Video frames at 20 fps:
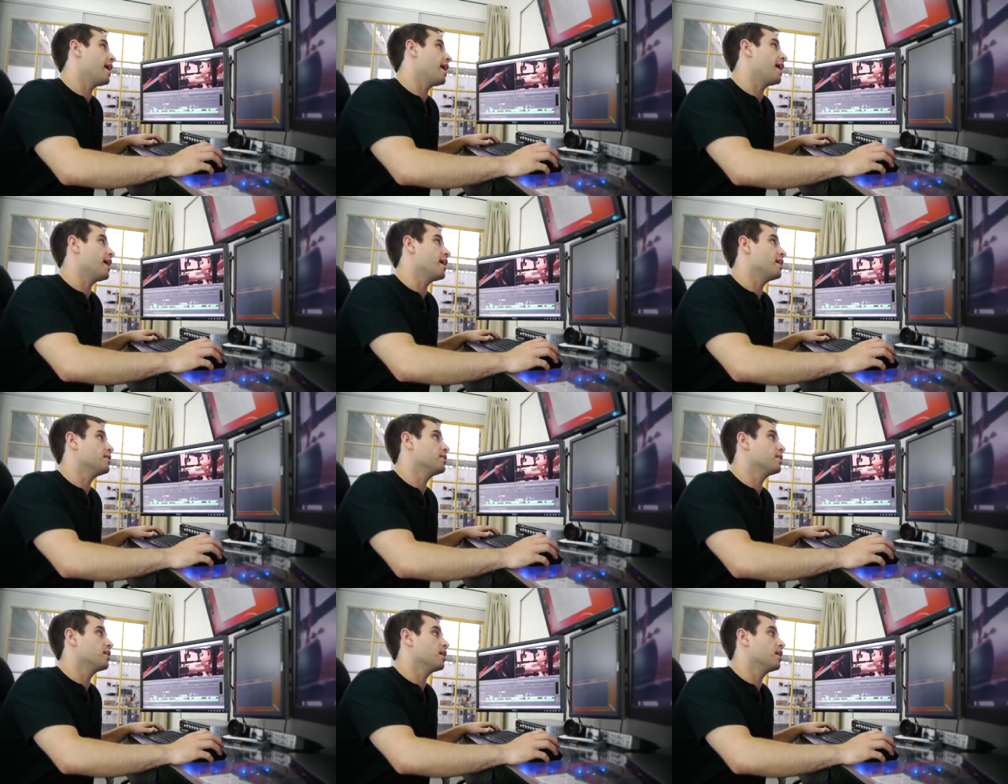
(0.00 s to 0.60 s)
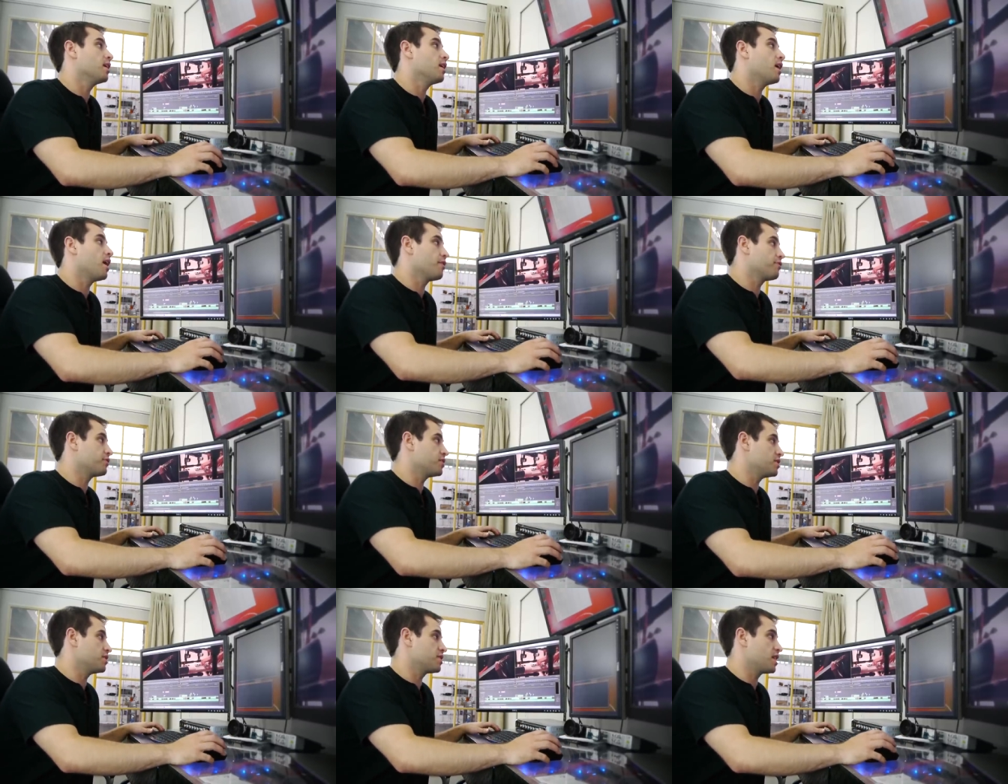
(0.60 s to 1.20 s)
And uh,
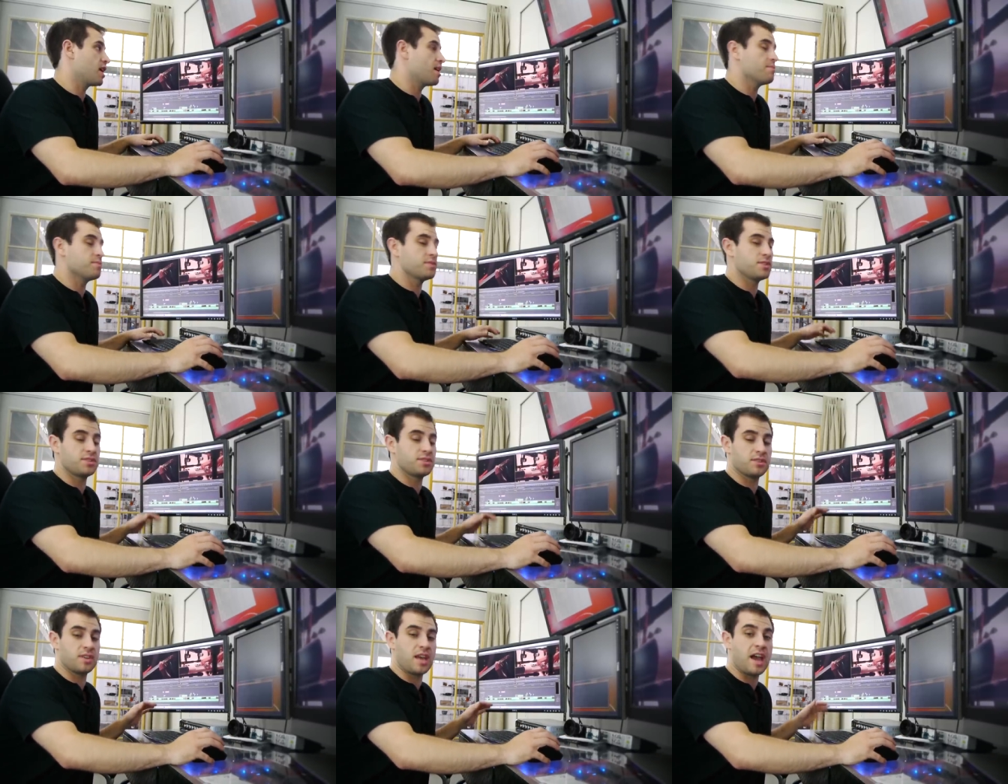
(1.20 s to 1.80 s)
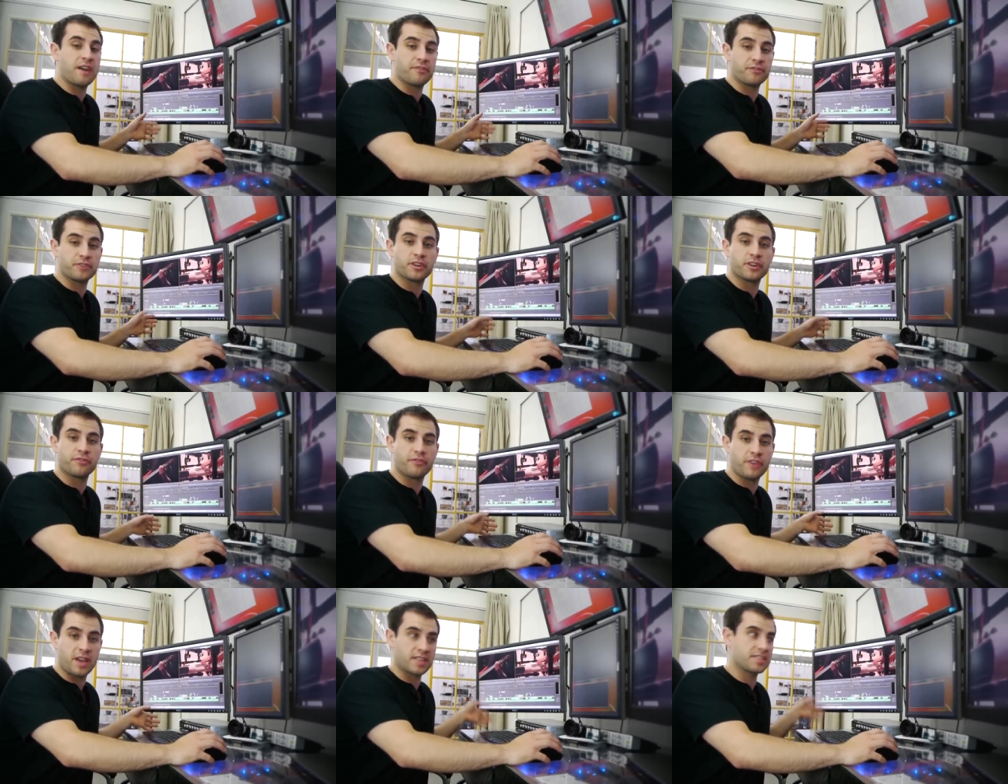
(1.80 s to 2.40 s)
oftentimes
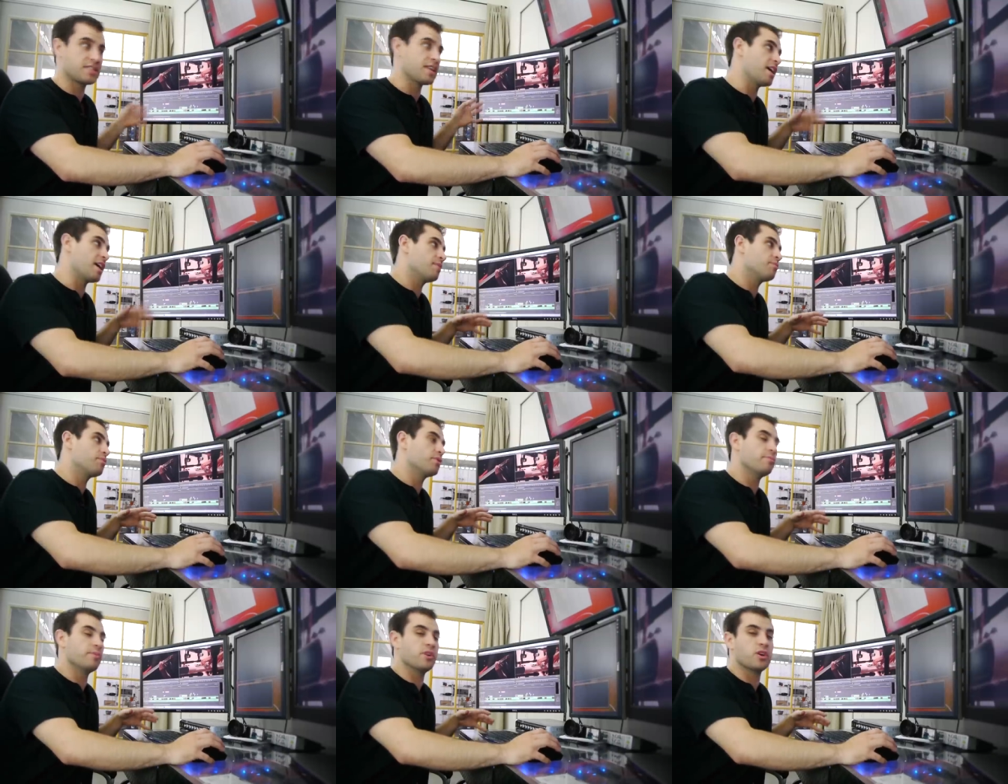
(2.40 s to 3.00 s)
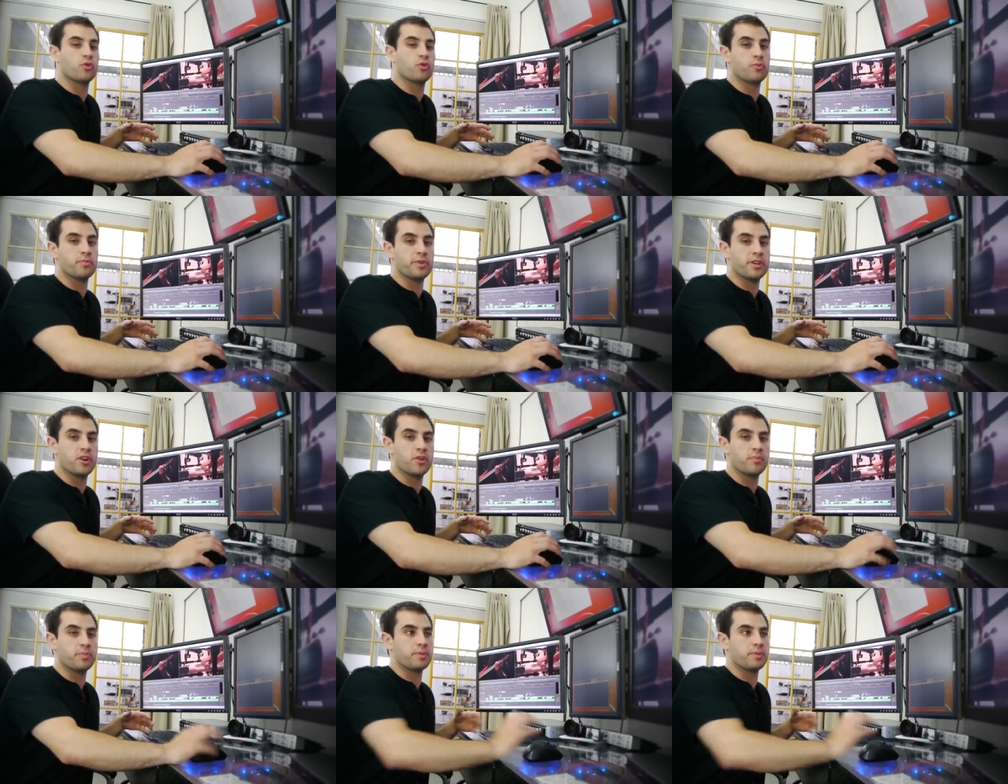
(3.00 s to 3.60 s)
After Effects and Premiere will
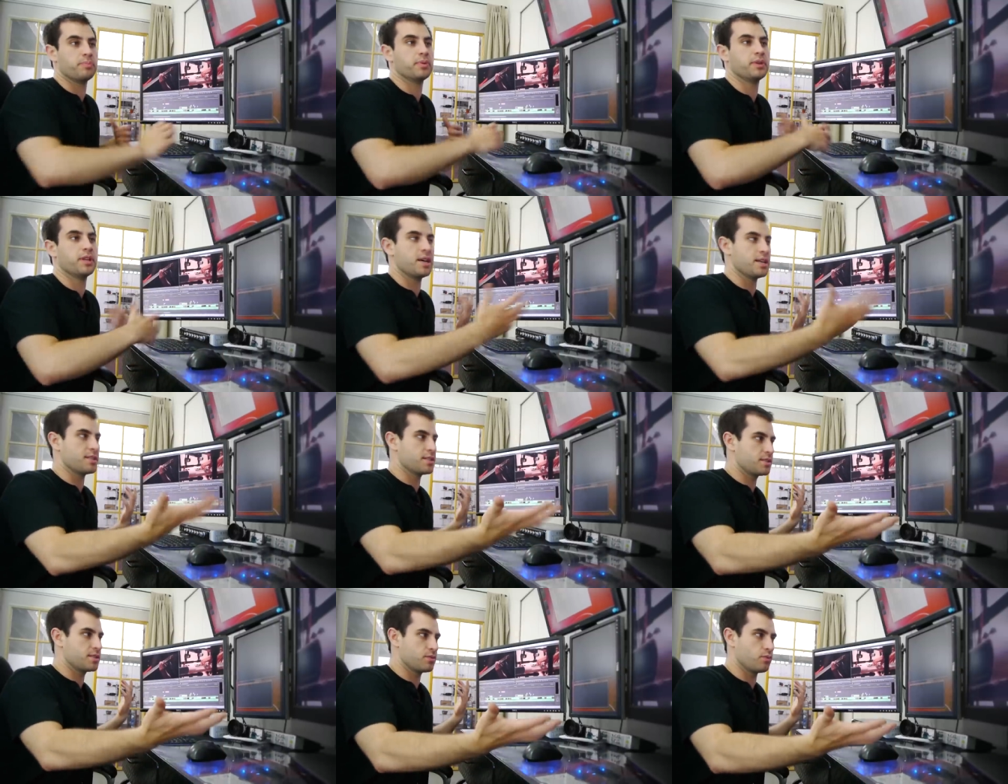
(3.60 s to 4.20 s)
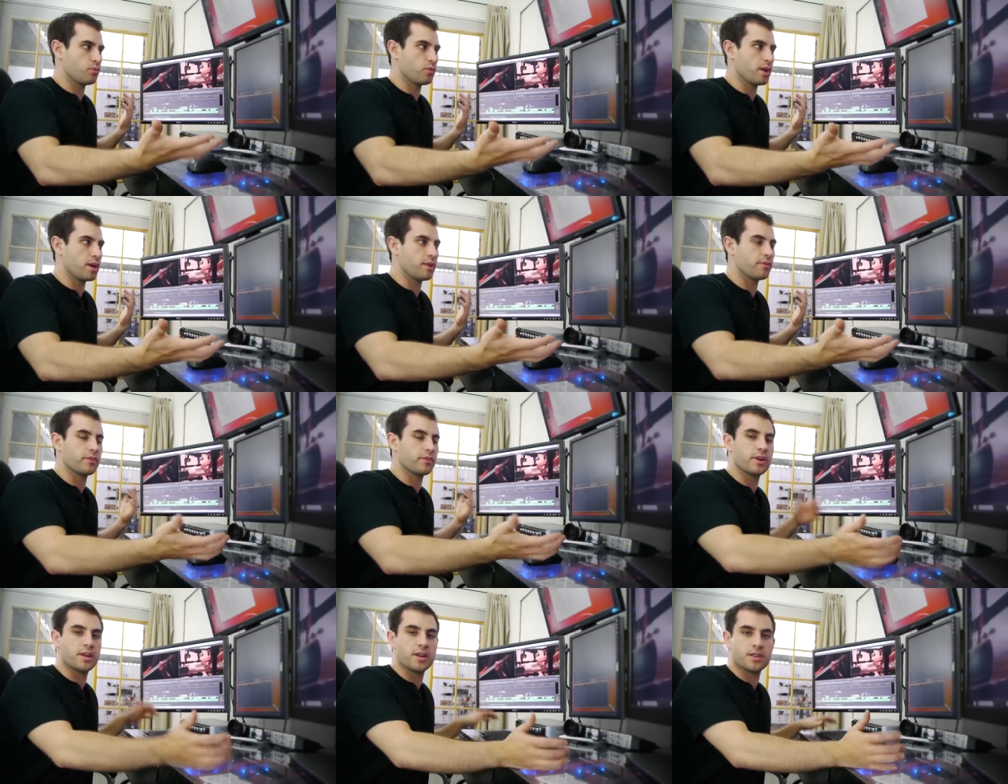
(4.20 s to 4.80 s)
be open, plus
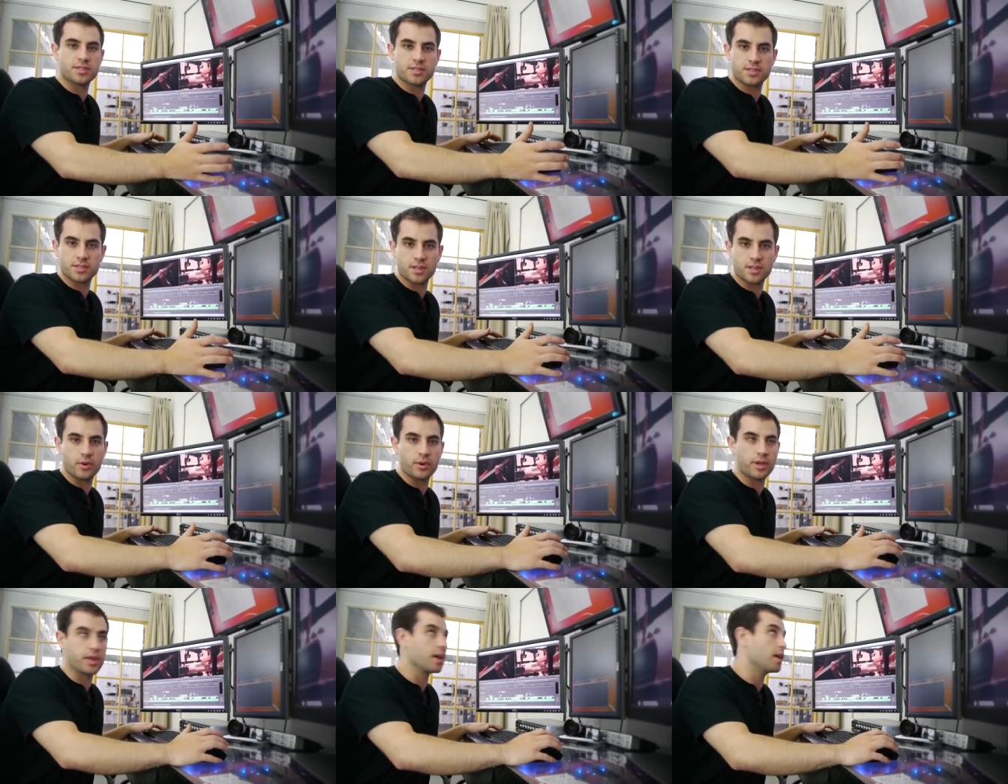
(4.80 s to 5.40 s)
whatever else is going